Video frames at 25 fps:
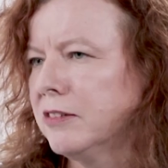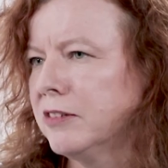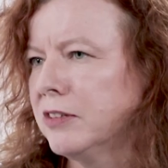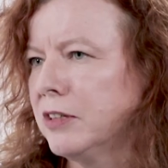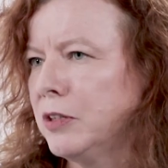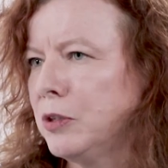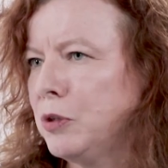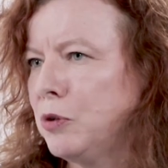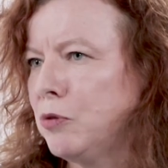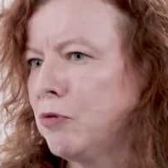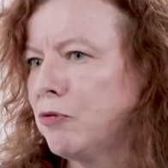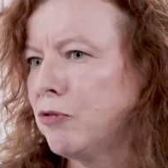
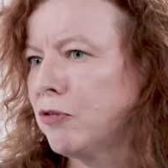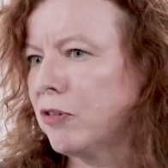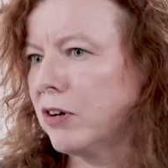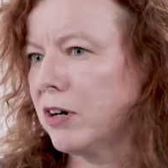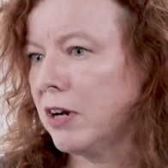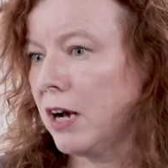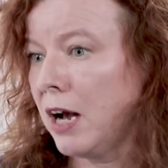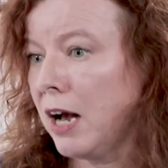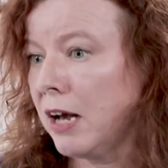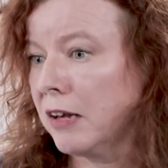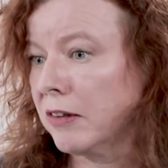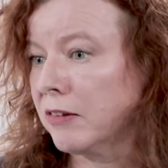So
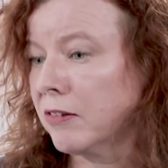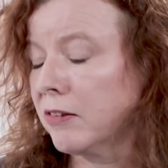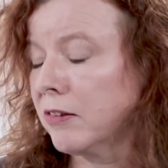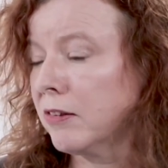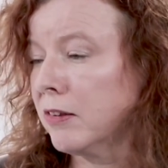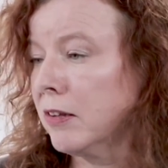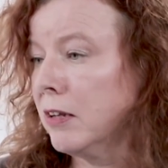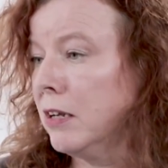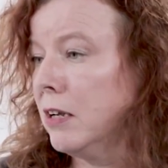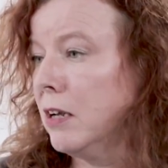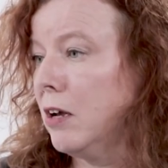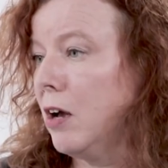for
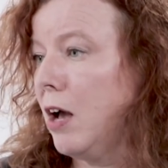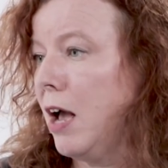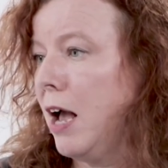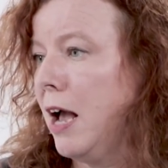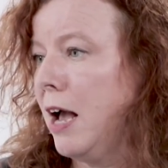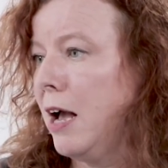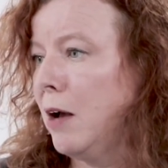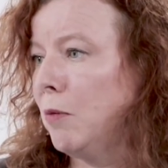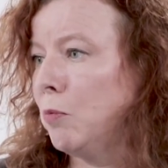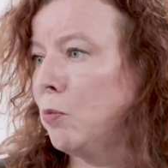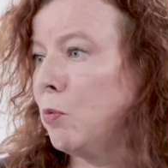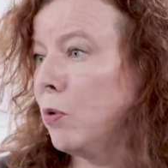us,
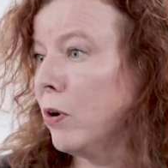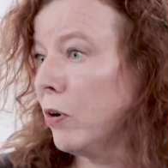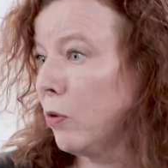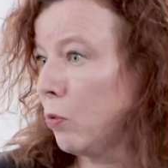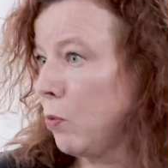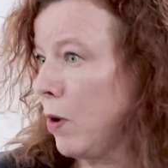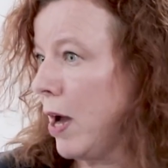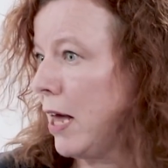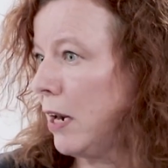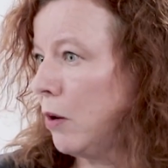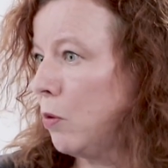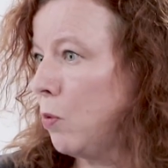we're
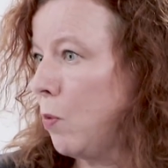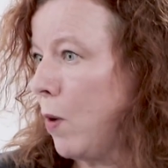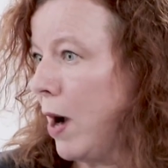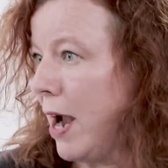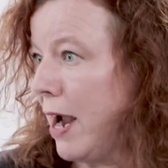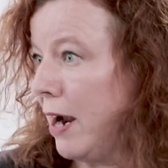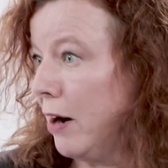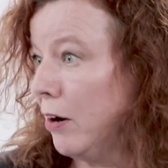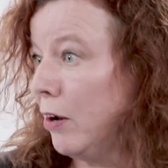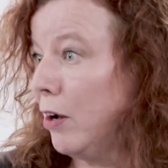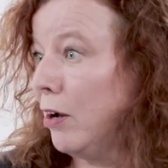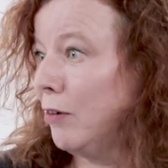well
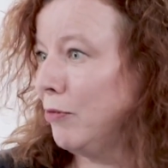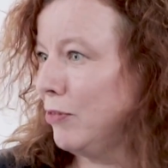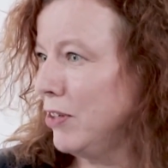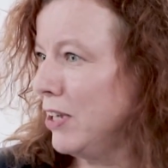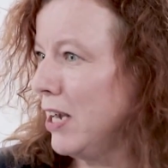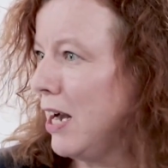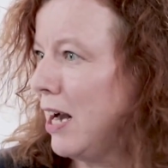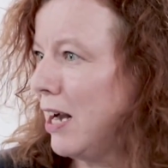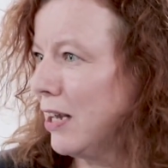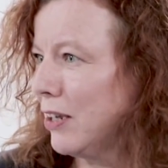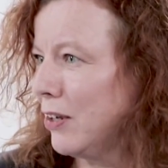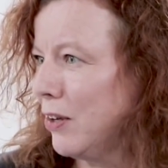aware of
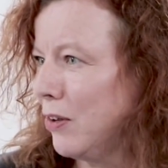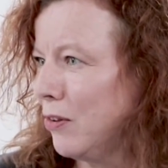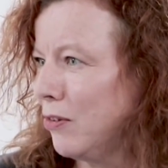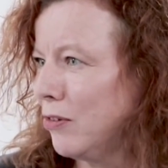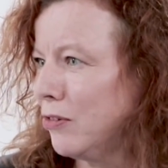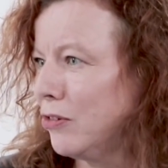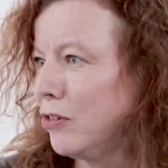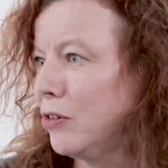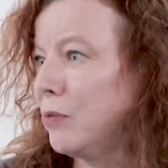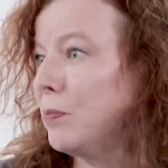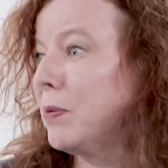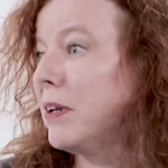
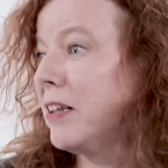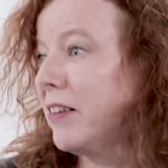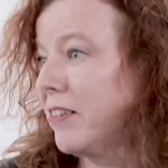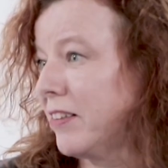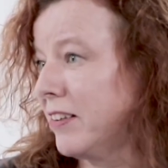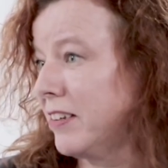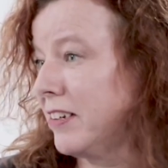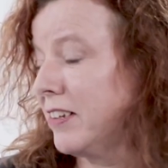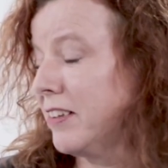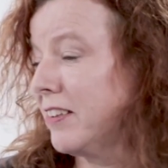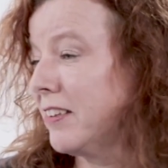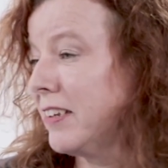Iago's
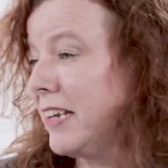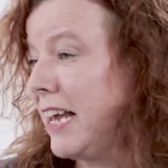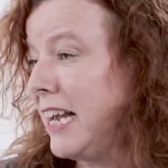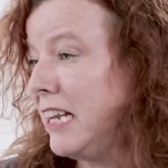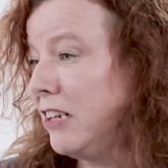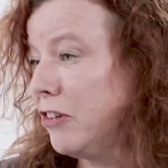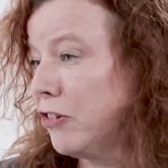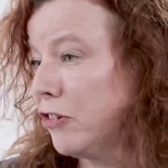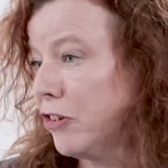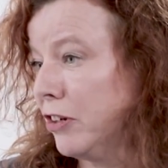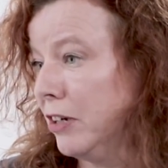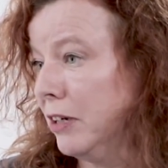duplicitous
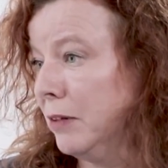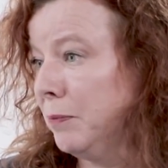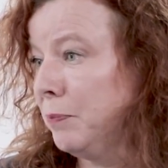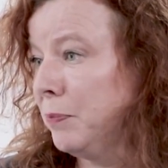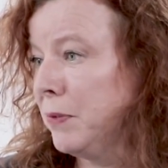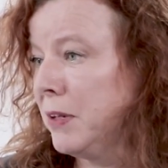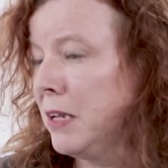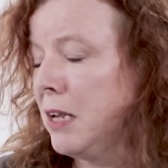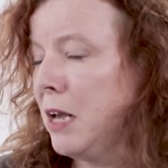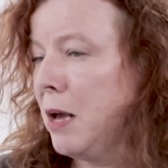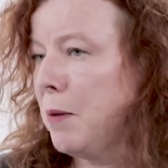nature,